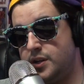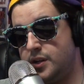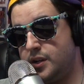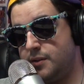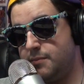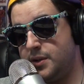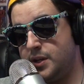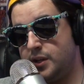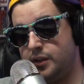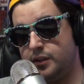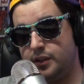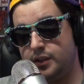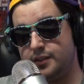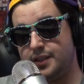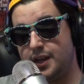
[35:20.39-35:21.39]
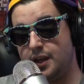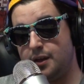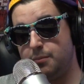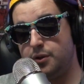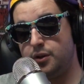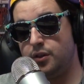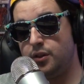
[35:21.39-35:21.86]
come back. It's
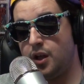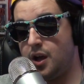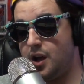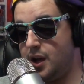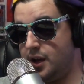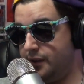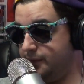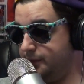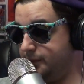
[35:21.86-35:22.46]
happened a lot.